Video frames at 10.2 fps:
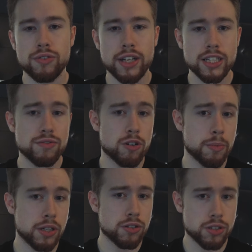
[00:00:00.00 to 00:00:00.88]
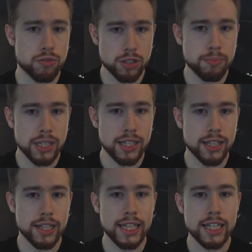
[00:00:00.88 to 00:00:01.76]
transforming your social
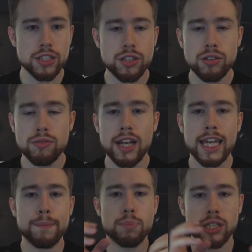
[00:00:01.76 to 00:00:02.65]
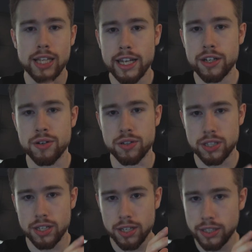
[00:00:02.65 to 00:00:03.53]
media into a
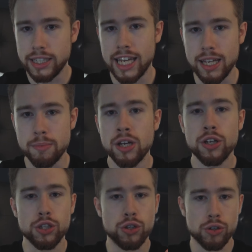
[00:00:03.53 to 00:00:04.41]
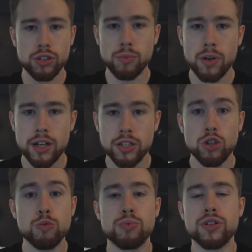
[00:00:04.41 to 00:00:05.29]
player's game. You're the one
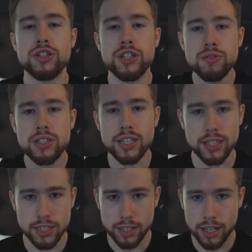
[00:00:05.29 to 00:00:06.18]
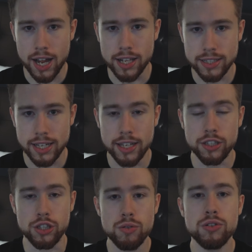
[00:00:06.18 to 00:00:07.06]
who produces content.
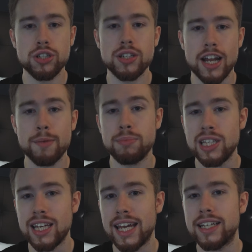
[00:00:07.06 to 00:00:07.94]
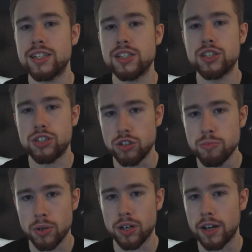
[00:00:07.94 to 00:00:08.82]
You should not be a
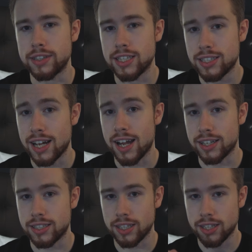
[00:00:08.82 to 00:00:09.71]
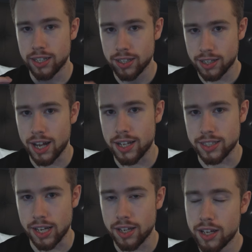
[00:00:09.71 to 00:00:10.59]
consumer of this toxic
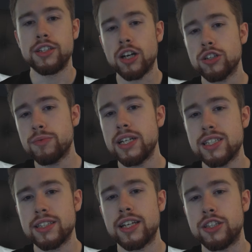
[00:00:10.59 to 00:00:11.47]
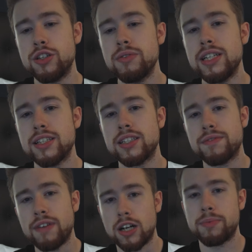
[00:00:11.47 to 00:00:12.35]
content. The other reason that you need to
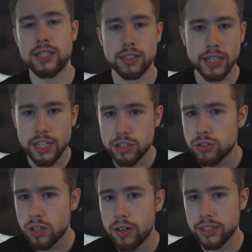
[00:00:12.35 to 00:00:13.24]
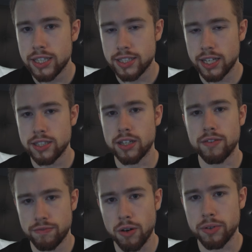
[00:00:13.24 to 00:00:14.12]
develop this laser-targeted sense
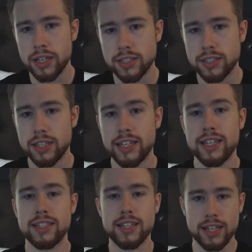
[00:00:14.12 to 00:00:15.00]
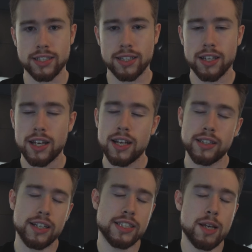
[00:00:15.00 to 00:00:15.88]
of focus is this.
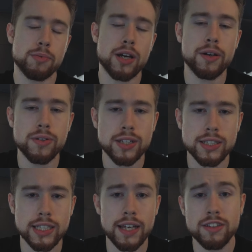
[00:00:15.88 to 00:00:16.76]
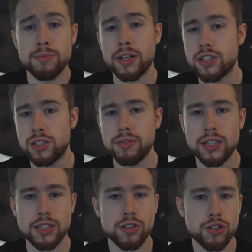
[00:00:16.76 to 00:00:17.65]
The example I always like to give to my
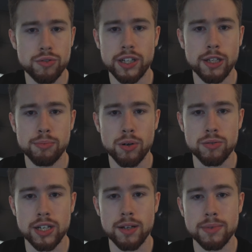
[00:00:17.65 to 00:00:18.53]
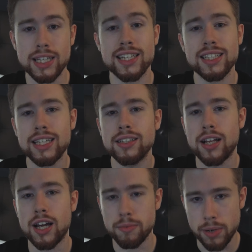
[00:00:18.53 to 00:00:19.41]
students in our training programs is
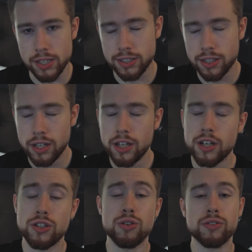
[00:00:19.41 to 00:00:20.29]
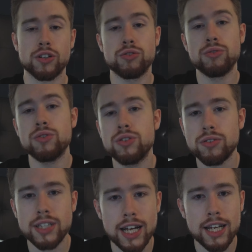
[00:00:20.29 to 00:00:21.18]
Elon Musk. During a
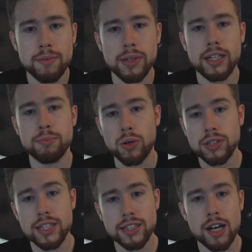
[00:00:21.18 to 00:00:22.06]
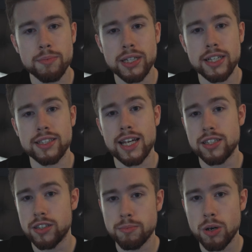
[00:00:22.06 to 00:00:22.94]
crucial time in both his companies,
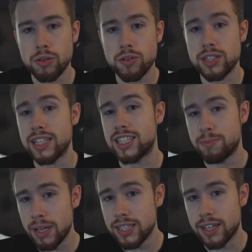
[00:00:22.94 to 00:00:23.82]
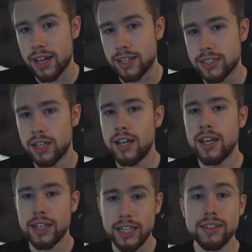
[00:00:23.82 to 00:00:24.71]
Tesla Motors and SpaceX,
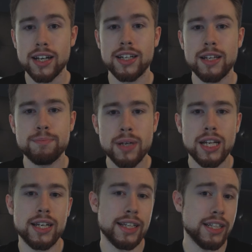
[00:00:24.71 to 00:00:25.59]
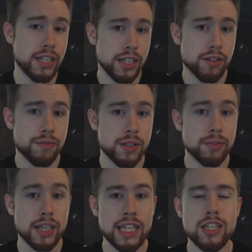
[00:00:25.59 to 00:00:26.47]
Elon admitted in an interview
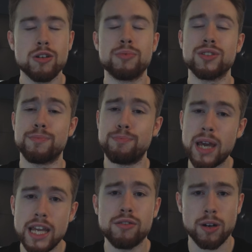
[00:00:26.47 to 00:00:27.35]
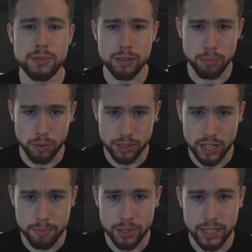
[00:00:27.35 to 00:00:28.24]
that he almost bankrupted both
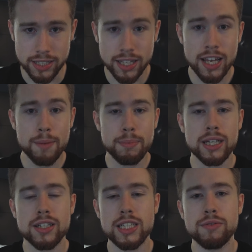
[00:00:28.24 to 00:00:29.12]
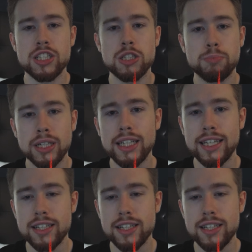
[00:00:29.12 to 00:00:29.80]
companies because he was splitting